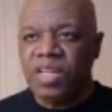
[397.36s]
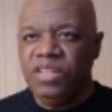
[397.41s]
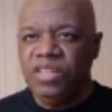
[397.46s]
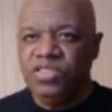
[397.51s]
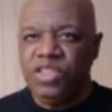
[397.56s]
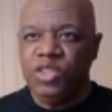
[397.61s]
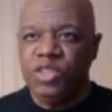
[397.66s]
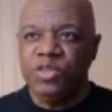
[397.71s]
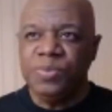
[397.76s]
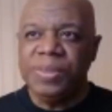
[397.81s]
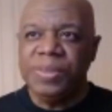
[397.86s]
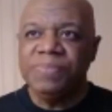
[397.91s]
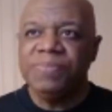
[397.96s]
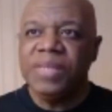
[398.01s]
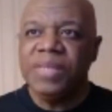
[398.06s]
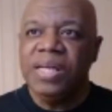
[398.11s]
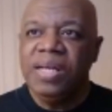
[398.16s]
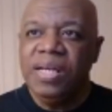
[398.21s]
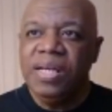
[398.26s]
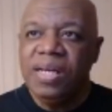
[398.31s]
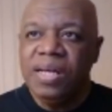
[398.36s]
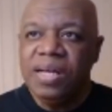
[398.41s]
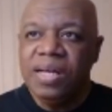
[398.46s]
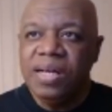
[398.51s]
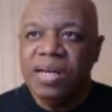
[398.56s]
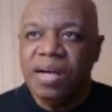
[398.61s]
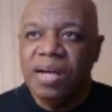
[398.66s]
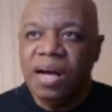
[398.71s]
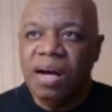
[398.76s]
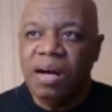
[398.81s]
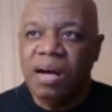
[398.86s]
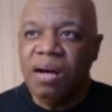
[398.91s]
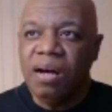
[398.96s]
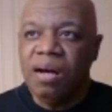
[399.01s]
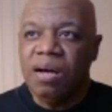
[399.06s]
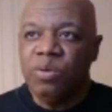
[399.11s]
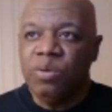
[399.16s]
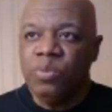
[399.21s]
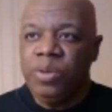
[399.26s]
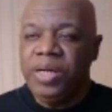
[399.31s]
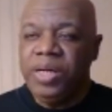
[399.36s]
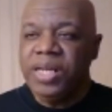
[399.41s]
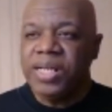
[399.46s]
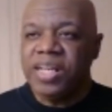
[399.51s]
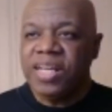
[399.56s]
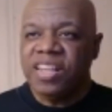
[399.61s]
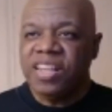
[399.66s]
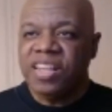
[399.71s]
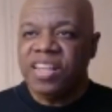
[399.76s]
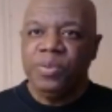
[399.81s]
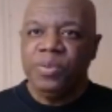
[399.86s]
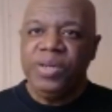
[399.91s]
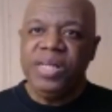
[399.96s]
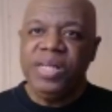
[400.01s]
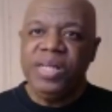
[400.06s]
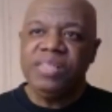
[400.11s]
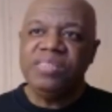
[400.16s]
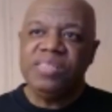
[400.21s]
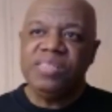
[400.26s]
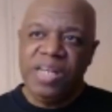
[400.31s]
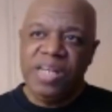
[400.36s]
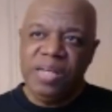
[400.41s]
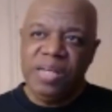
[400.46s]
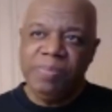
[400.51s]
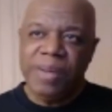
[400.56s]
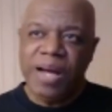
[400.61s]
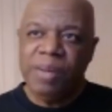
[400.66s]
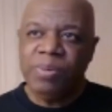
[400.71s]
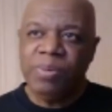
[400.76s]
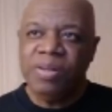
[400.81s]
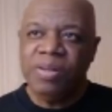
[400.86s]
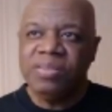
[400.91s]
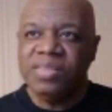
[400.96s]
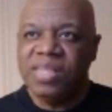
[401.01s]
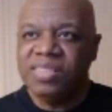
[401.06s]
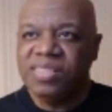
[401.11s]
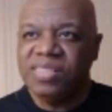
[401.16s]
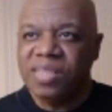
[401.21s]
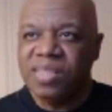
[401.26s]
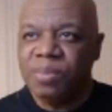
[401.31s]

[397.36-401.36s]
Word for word: excuse me, uh, reading out the Berean Study Bible, it says,